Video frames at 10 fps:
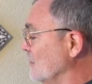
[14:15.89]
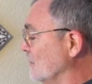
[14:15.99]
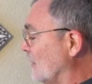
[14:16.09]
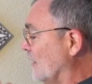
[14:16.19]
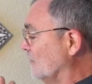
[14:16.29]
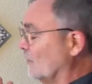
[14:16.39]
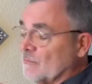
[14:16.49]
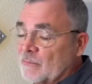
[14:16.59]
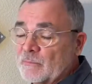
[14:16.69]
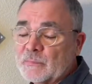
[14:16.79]
It's got
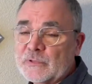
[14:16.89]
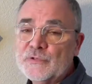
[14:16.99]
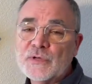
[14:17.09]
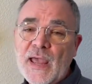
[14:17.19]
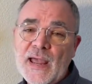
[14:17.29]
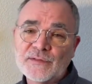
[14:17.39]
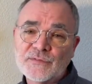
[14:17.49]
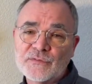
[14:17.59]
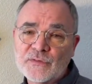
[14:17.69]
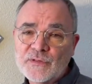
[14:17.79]
some blue
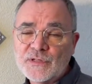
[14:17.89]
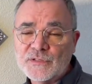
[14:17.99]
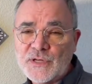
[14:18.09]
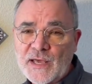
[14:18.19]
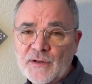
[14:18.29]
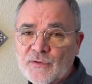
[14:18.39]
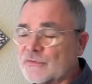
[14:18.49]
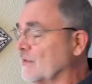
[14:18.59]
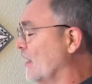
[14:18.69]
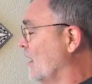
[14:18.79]
casts in the
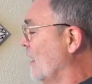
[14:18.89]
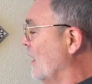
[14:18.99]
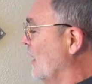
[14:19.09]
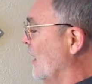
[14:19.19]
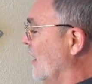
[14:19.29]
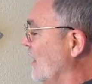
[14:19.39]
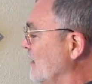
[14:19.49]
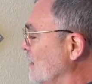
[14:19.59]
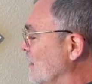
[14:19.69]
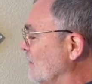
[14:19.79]
shadows,
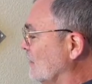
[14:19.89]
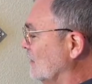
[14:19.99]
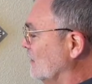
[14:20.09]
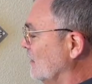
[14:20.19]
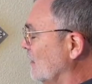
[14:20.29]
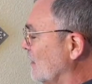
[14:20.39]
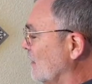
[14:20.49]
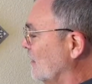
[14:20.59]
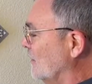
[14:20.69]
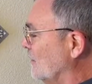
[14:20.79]
and it's
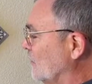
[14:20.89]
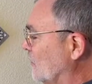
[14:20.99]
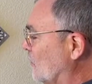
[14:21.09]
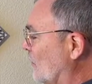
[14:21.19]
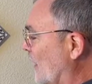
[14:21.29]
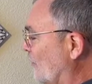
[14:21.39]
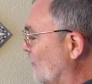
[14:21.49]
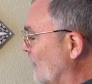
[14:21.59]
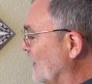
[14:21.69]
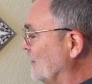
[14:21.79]
what I
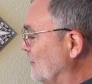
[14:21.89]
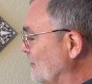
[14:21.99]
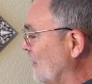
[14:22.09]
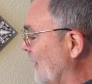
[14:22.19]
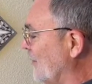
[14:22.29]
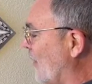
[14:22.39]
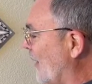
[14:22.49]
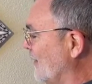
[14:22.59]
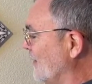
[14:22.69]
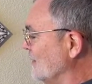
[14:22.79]
really do like
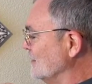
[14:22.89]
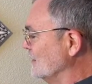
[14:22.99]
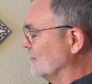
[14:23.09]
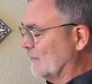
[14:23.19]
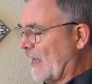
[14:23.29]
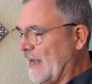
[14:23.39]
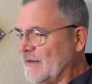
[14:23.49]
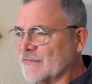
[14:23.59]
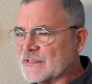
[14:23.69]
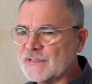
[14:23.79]
about it is it's
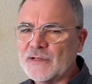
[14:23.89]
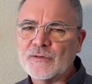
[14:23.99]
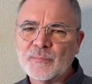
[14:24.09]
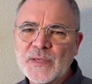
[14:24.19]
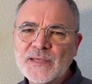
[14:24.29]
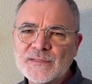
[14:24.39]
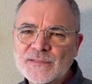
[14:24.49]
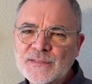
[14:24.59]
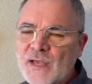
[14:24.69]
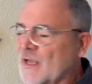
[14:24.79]
kind of a subtle
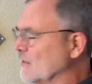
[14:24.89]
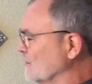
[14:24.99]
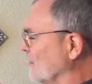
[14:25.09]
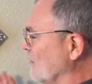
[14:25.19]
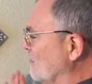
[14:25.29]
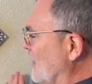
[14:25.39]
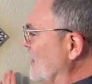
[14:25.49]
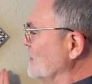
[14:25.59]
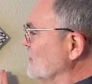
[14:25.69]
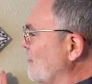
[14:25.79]
piece. So
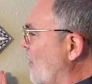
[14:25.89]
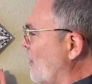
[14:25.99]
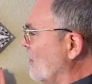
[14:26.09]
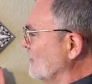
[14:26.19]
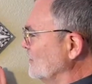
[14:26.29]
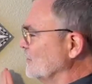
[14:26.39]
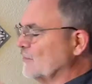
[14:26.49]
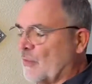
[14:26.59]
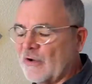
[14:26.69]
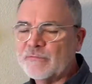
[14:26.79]
being small, this is
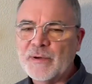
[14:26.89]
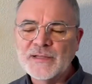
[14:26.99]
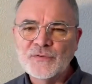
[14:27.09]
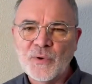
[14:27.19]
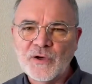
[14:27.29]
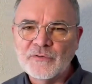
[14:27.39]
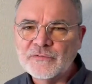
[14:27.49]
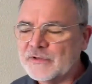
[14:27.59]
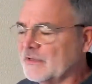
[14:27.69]
12 by 12.